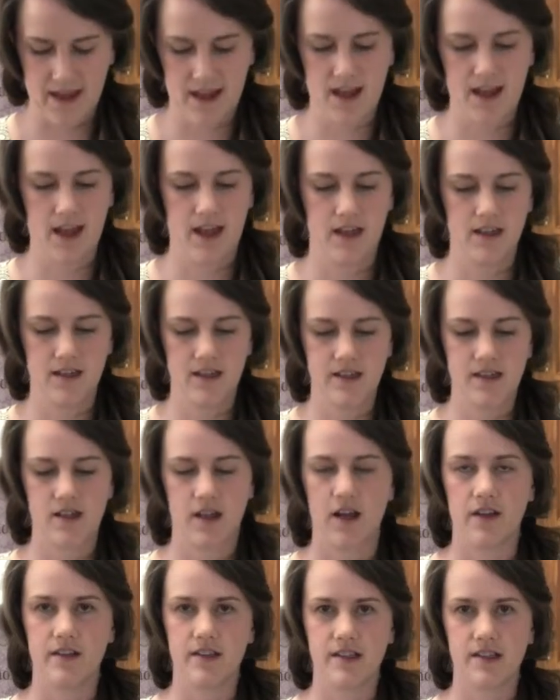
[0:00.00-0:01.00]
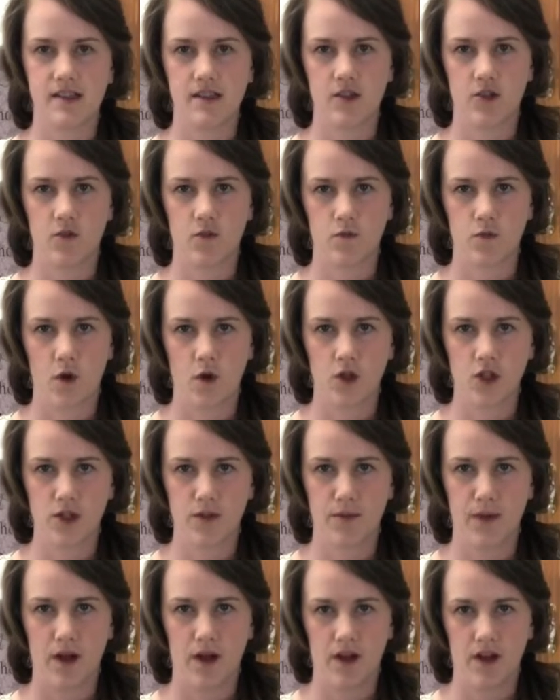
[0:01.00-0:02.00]
and it's got this little roller
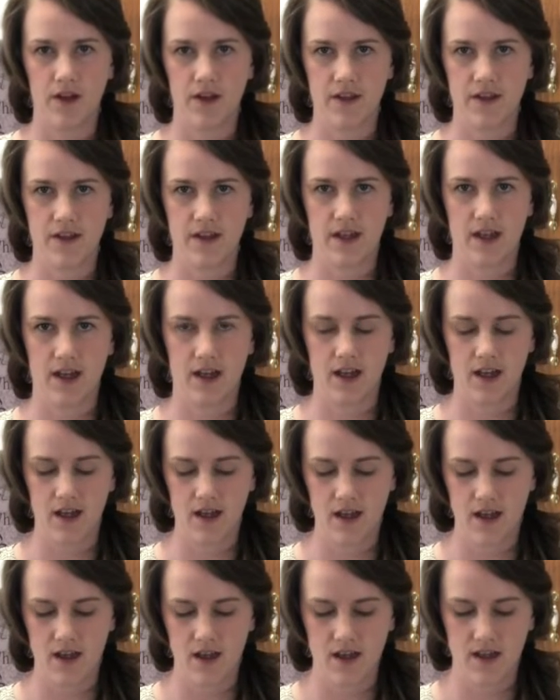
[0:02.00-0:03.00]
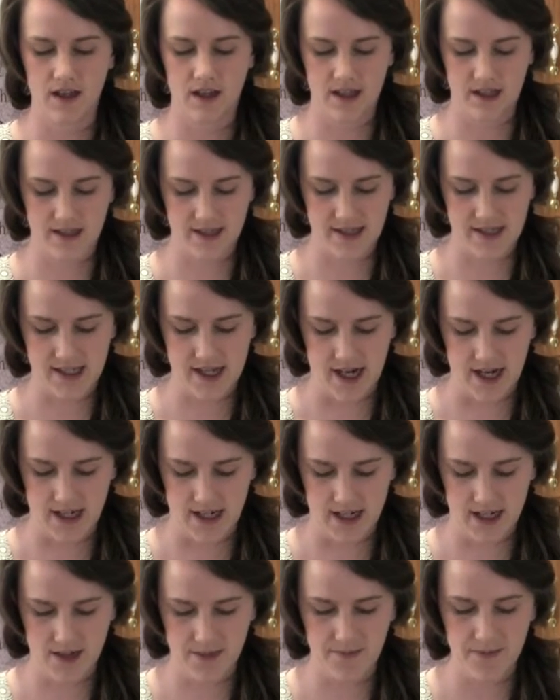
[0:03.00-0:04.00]
ball thing inside
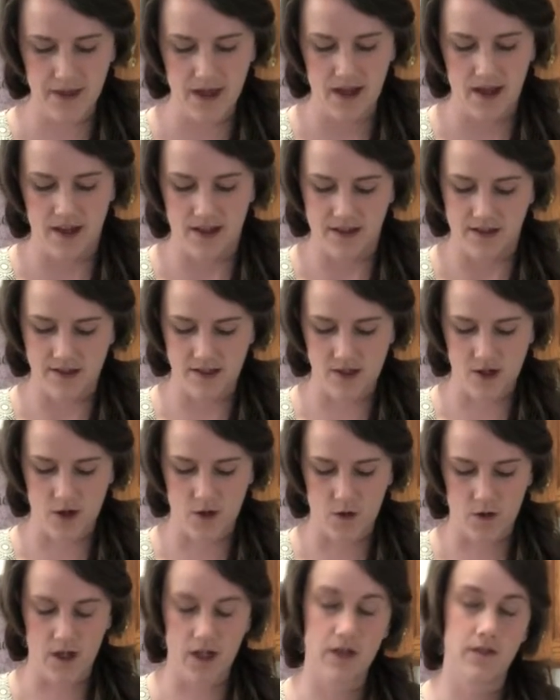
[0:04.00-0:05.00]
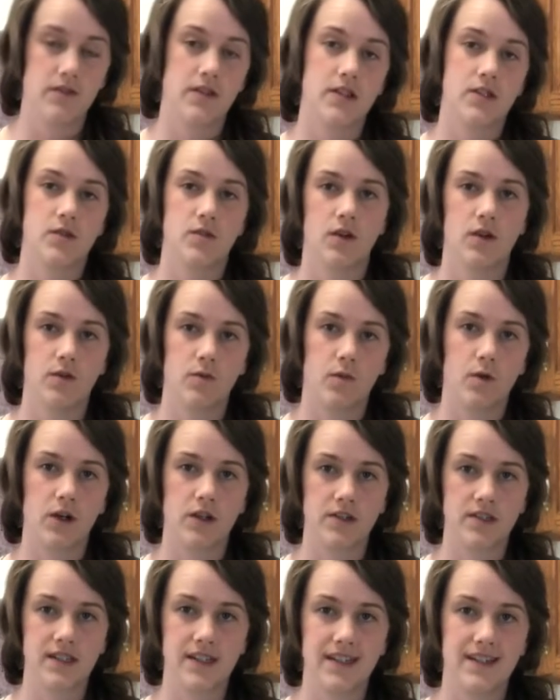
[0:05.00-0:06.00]
it. So if this one
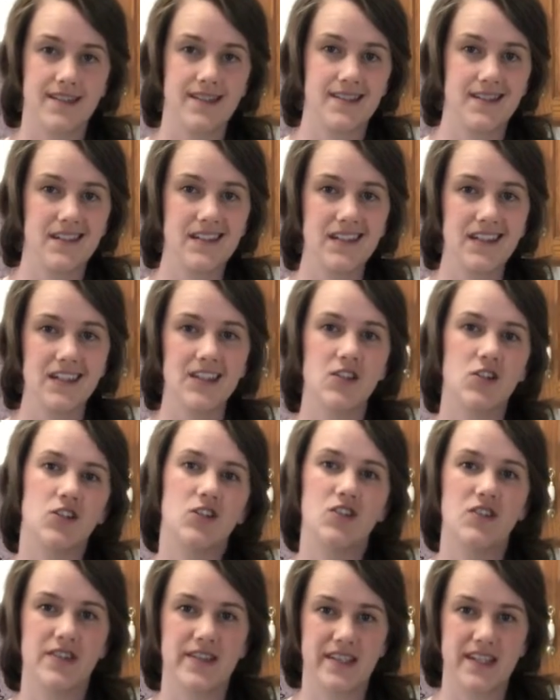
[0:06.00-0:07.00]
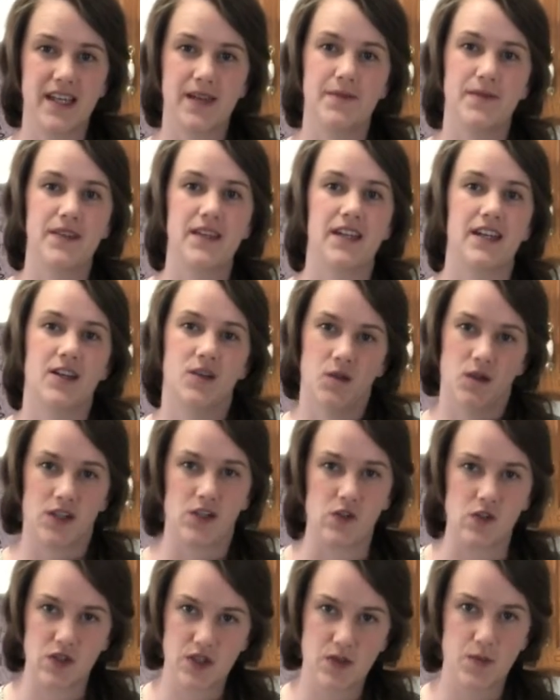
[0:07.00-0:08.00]
were to get sticky, you could do the same thing where
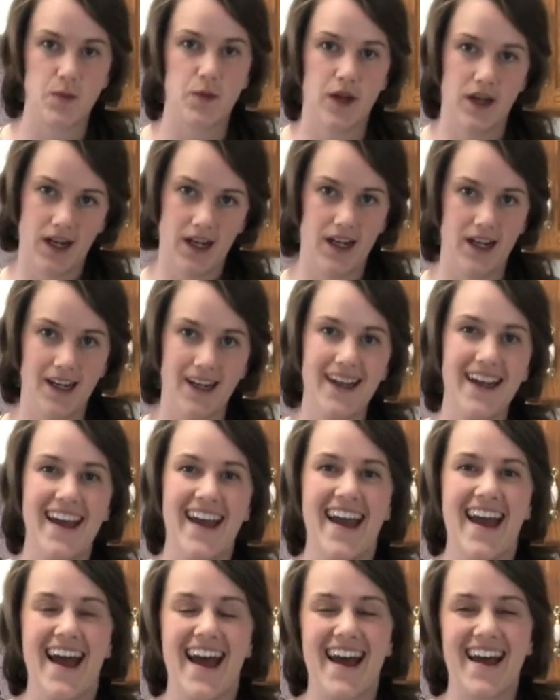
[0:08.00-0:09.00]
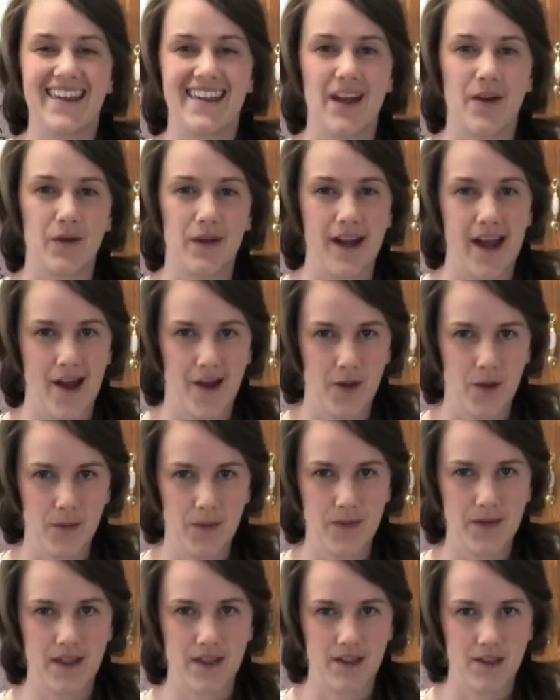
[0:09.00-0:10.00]
you spray it, and that would
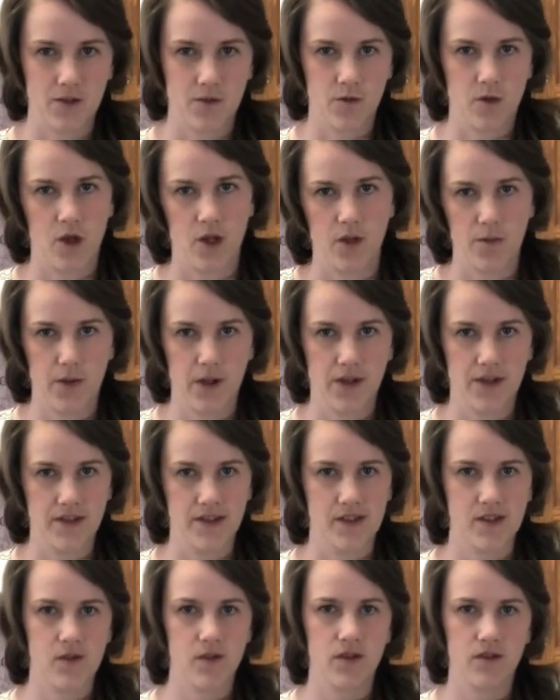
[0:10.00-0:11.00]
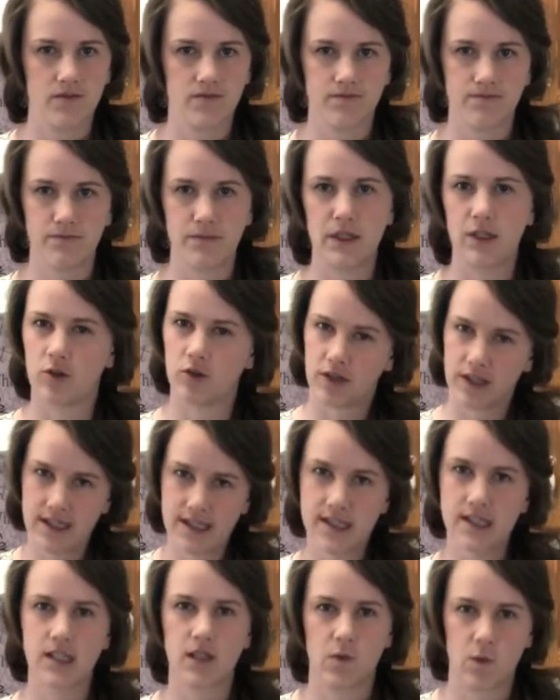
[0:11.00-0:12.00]
help the little roller balls be
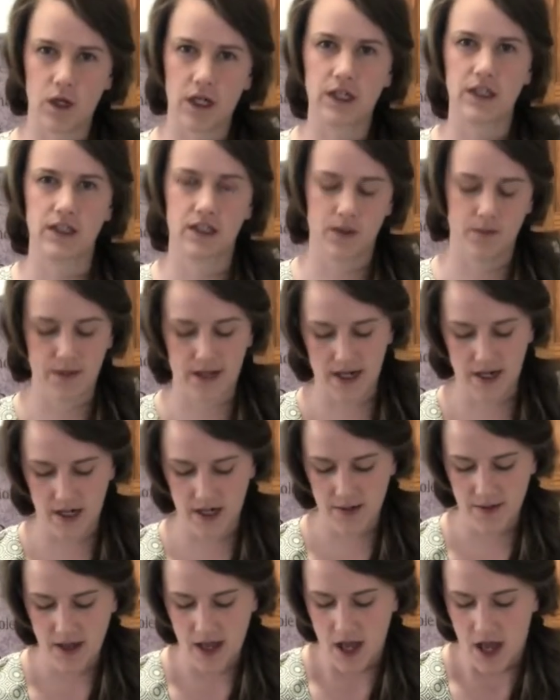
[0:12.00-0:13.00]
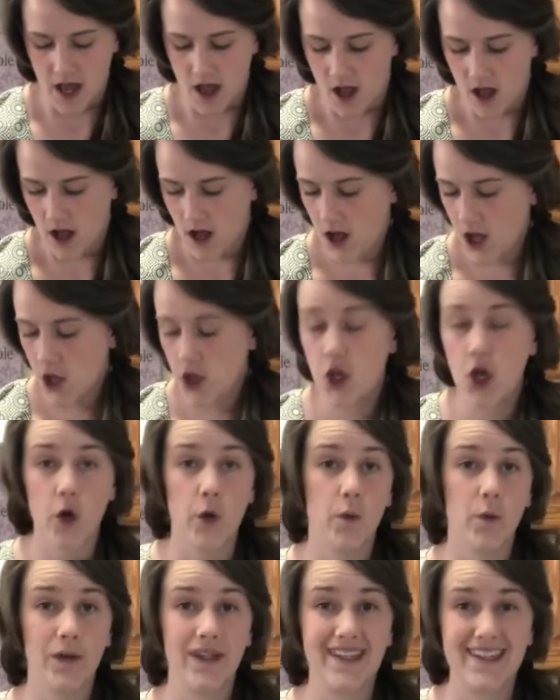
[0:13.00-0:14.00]
greased and work a little better.
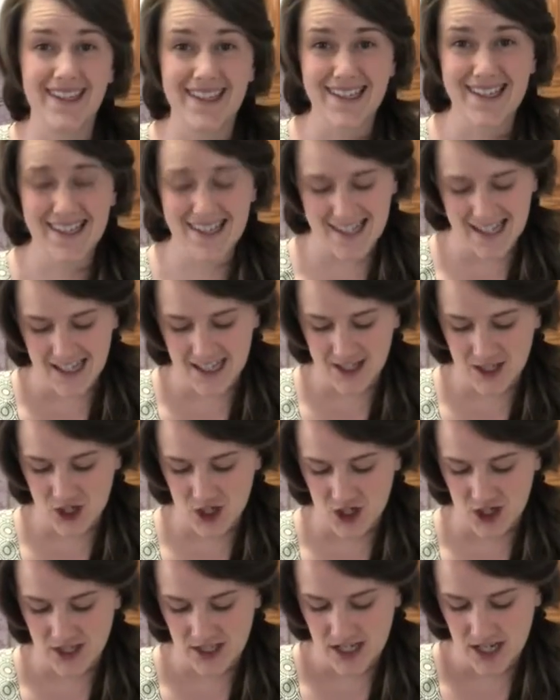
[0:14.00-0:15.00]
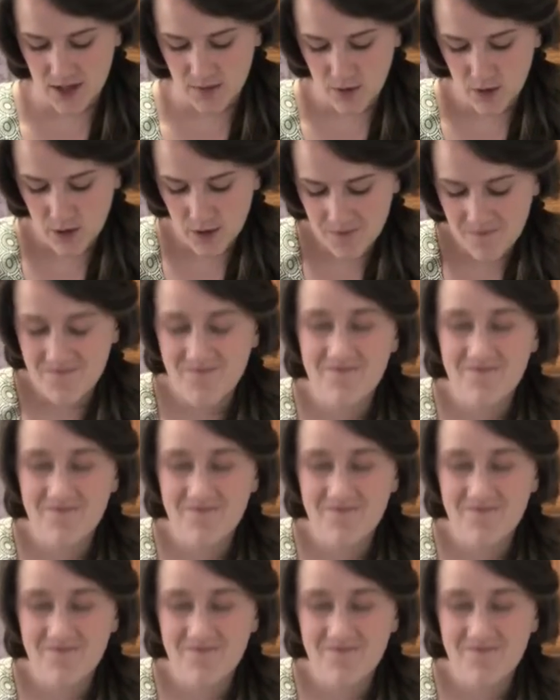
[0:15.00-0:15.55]
Although with this turntable,